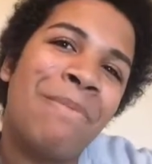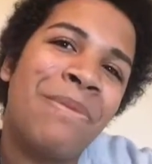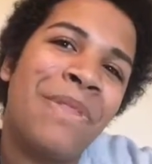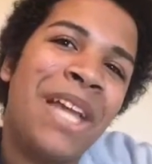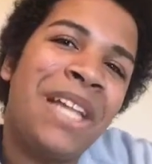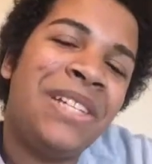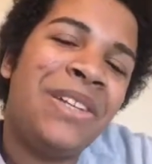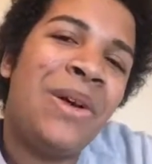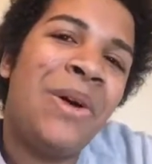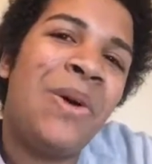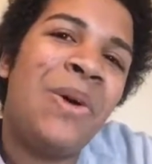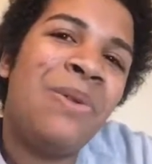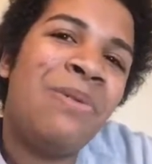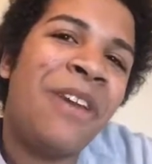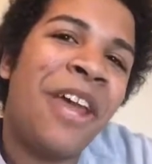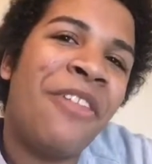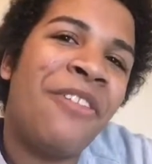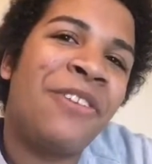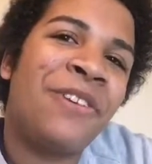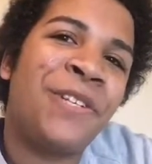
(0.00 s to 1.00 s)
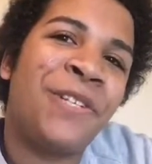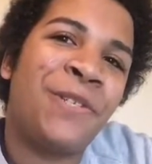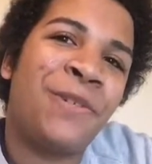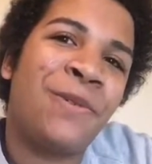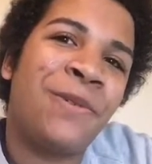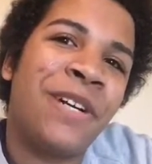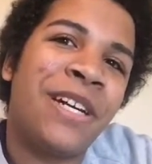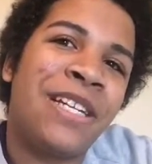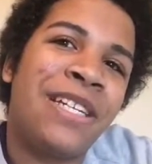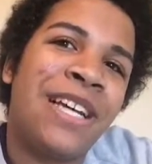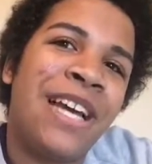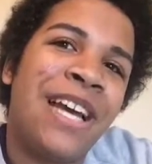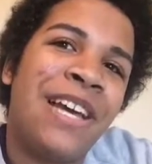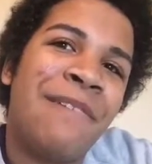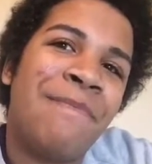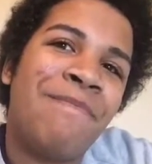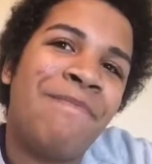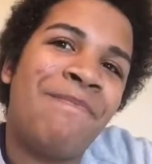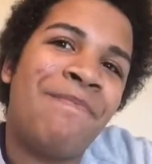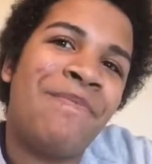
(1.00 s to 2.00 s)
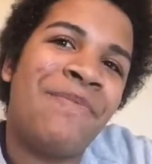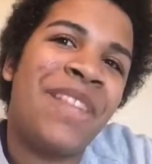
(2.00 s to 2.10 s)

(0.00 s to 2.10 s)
That's a whole nother story time.